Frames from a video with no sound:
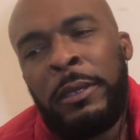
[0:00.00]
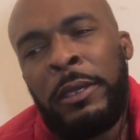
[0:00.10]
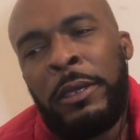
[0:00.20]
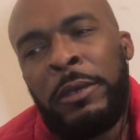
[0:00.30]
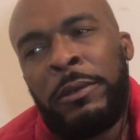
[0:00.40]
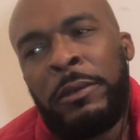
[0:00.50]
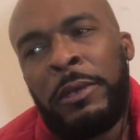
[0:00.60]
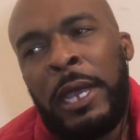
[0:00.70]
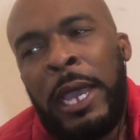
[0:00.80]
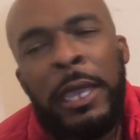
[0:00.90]
You know,
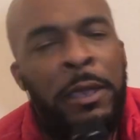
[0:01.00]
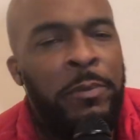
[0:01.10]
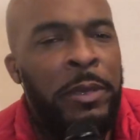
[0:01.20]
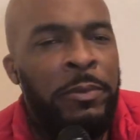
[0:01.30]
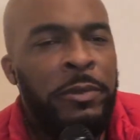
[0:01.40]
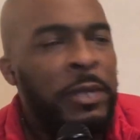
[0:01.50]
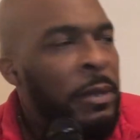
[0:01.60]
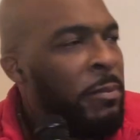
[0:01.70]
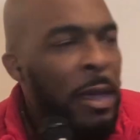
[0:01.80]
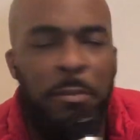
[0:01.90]
I hear people say,
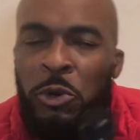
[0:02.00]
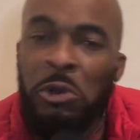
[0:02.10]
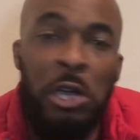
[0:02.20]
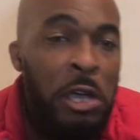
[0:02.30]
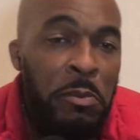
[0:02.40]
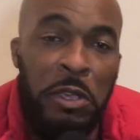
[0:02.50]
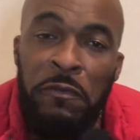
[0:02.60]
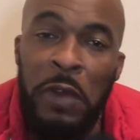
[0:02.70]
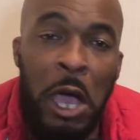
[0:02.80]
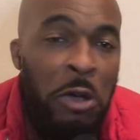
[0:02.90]
my boo love me,
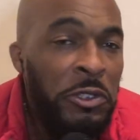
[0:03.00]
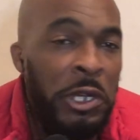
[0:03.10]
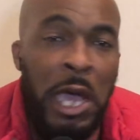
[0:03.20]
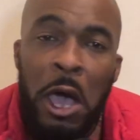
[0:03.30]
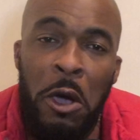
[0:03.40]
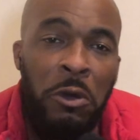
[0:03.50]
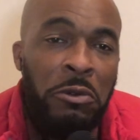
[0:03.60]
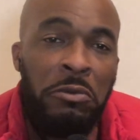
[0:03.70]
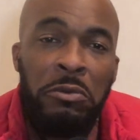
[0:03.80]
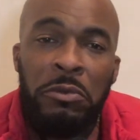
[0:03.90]
flaws and all.
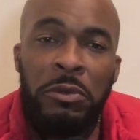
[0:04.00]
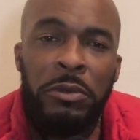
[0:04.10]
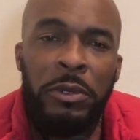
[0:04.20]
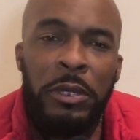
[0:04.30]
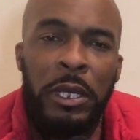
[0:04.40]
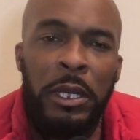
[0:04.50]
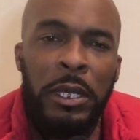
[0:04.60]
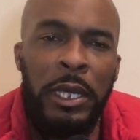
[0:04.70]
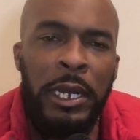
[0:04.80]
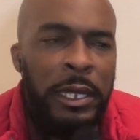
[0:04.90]

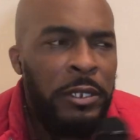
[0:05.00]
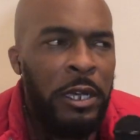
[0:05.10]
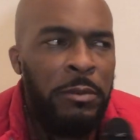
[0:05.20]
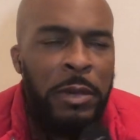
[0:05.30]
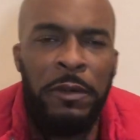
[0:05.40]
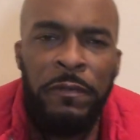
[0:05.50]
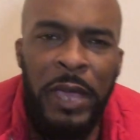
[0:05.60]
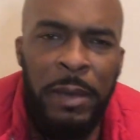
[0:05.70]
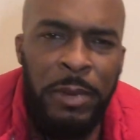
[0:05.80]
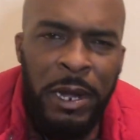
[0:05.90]
And they talking about
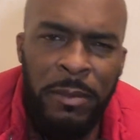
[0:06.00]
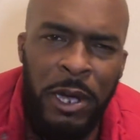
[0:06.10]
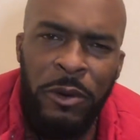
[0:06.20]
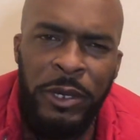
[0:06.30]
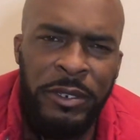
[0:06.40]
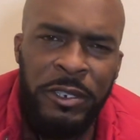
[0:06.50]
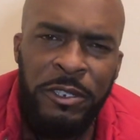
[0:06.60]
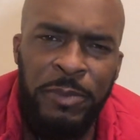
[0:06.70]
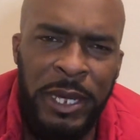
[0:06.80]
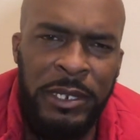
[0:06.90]
fat, but I'm always
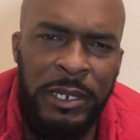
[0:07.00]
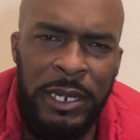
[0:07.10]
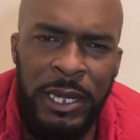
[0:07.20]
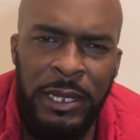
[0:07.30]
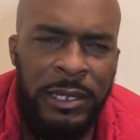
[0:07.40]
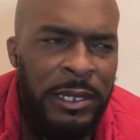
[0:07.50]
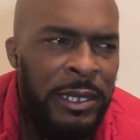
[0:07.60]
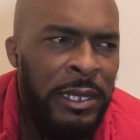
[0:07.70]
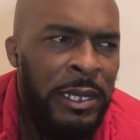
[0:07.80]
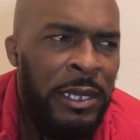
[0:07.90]
expecting like
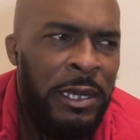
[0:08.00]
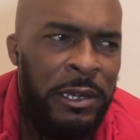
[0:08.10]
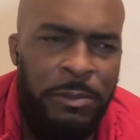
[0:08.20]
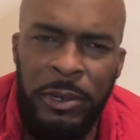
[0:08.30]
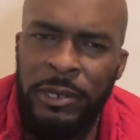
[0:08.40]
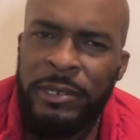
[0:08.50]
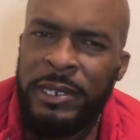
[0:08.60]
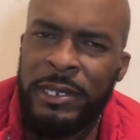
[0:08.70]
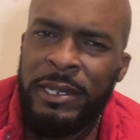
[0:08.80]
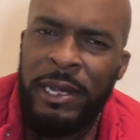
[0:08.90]
a person
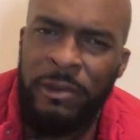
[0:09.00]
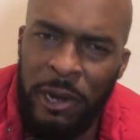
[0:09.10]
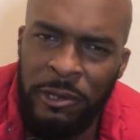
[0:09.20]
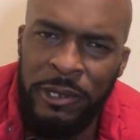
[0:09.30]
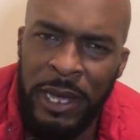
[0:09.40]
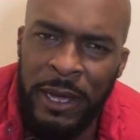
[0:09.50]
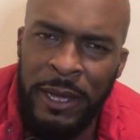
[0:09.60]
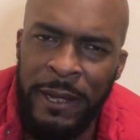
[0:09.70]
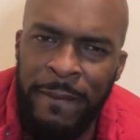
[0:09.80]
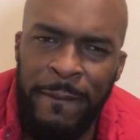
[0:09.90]
that's like cross-eyed,